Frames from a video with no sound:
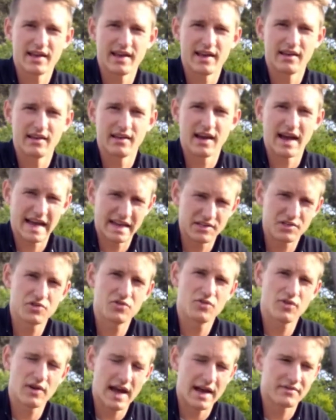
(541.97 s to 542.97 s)
And I
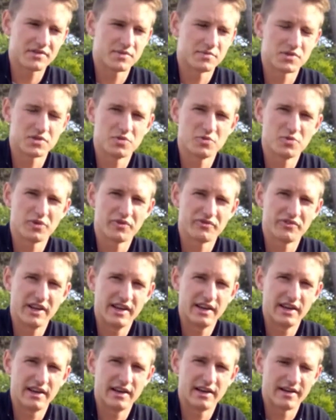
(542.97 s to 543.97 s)
do have some Super
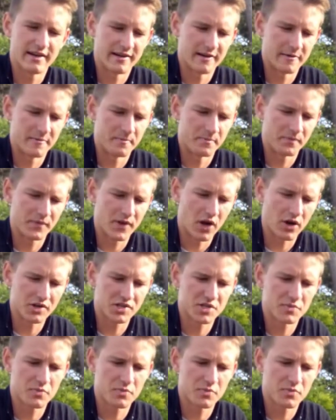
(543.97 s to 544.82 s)
Feet arch